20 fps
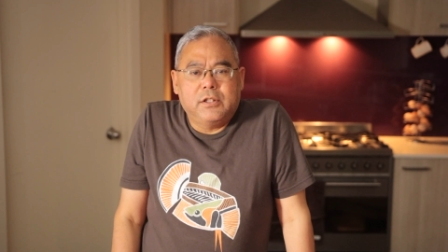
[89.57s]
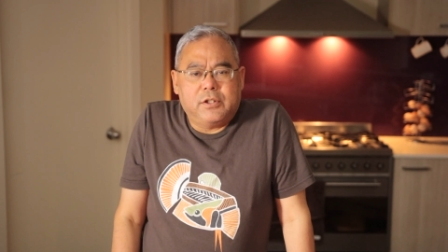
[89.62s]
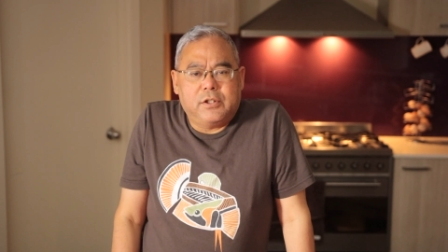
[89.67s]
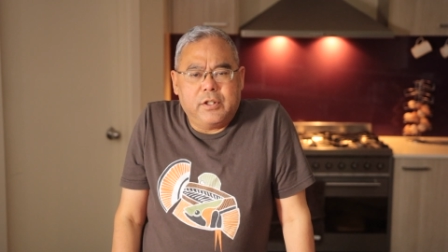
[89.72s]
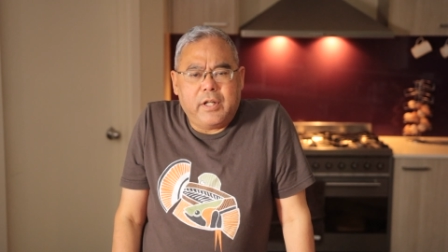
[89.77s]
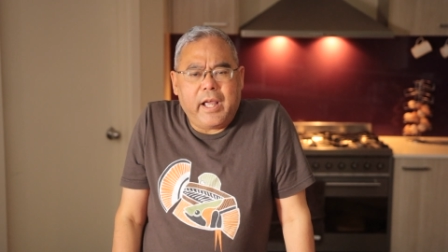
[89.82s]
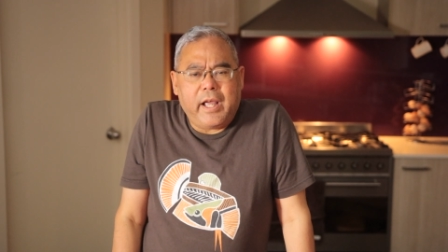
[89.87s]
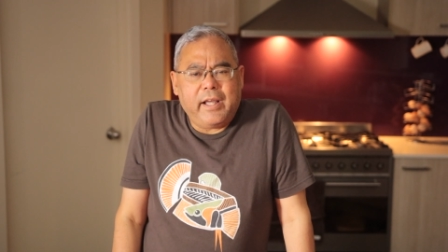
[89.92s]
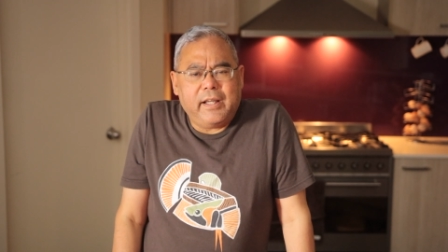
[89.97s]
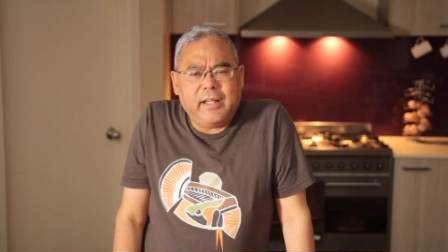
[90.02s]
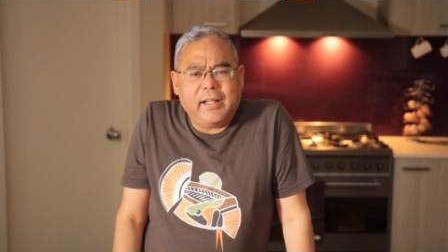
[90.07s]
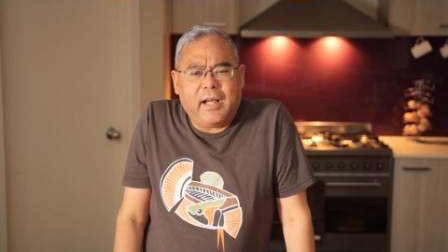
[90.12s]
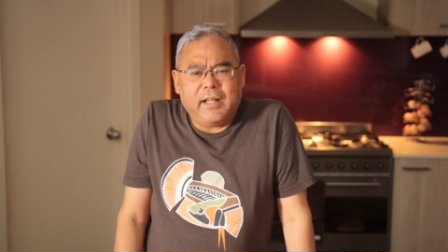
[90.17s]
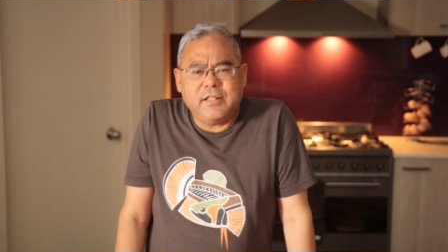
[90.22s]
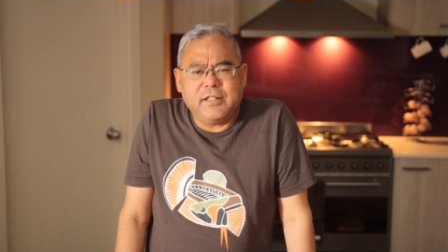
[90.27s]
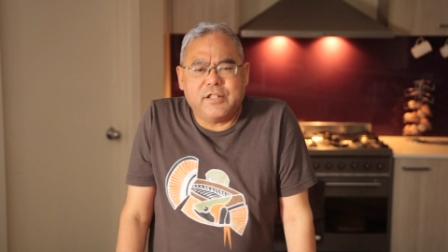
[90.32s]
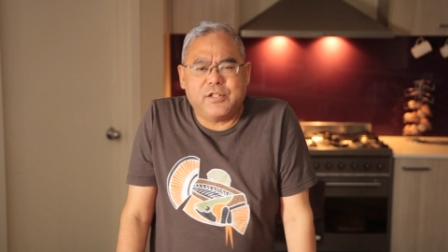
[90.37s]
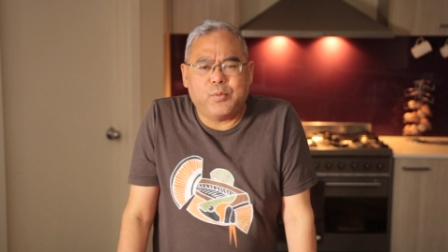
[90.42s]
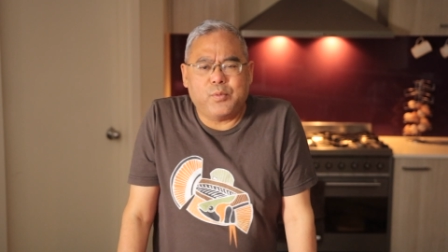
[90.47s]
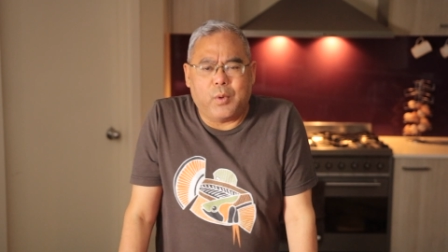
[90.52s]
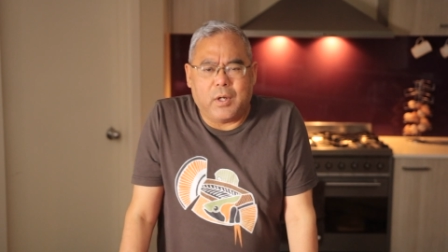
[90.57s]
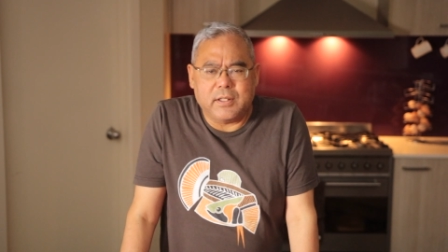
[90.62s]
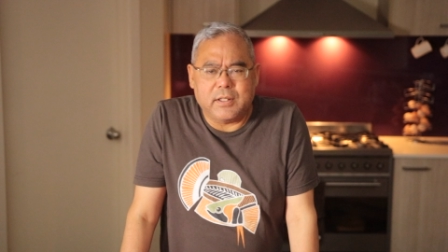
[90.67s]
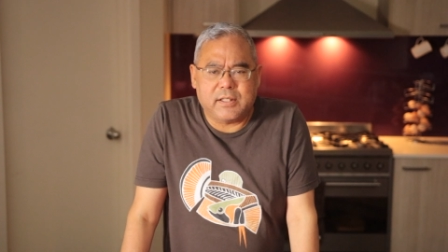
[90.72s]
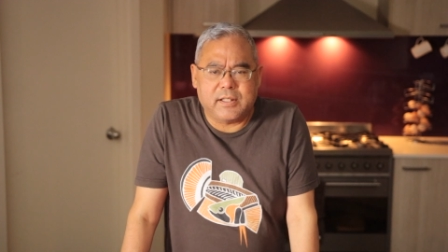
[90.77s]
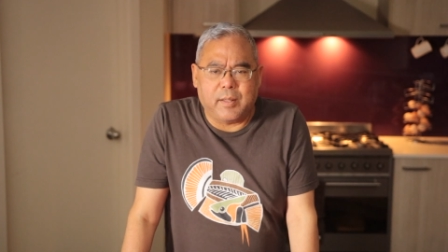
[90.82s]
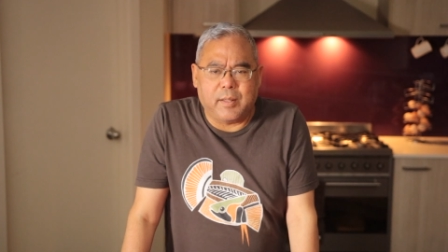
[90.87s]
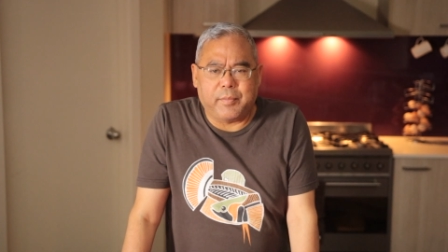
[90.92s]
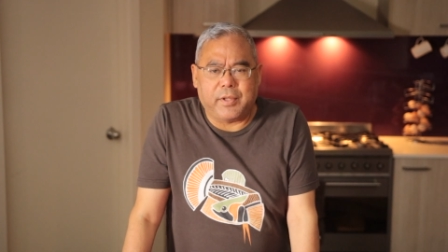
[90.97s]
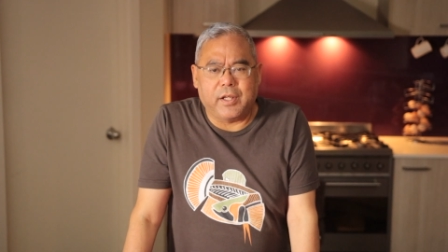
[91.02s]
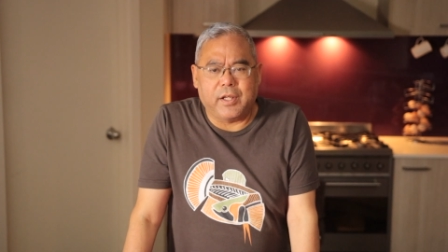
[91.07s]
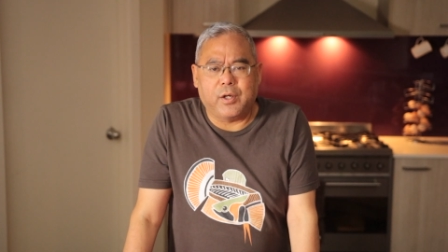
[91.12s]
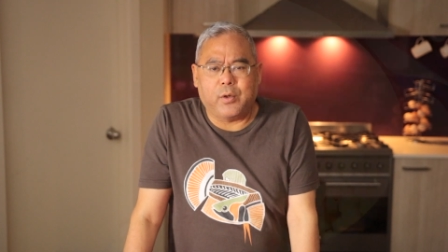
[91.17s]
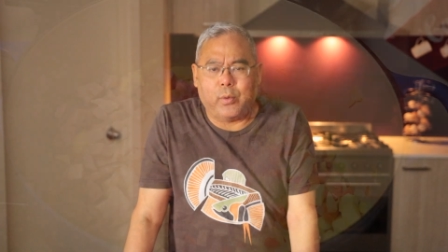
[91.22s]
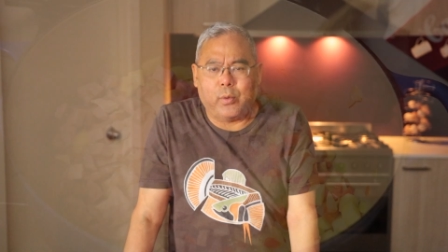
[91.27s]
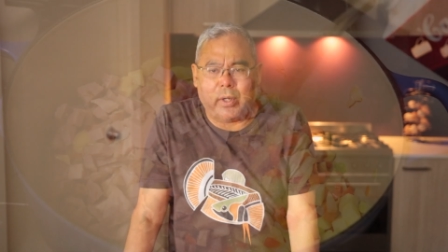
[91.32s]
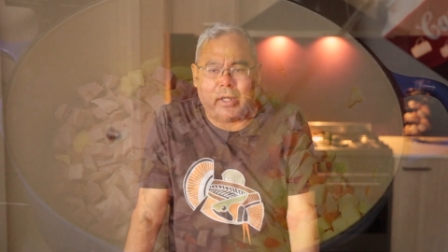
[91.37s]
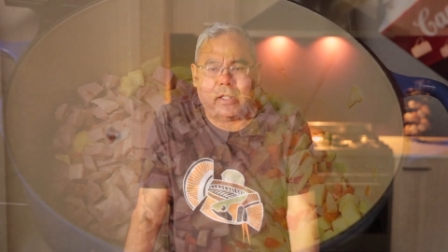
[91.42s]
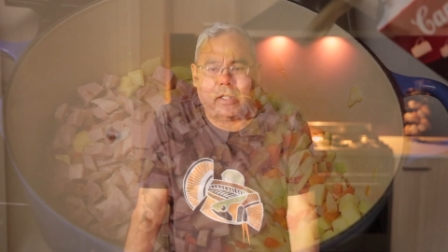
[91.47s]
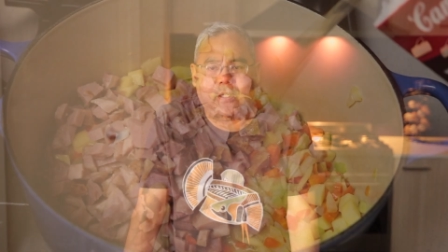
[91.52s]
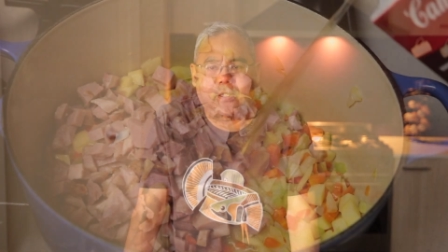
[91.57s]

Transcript: Today, I just want something quick.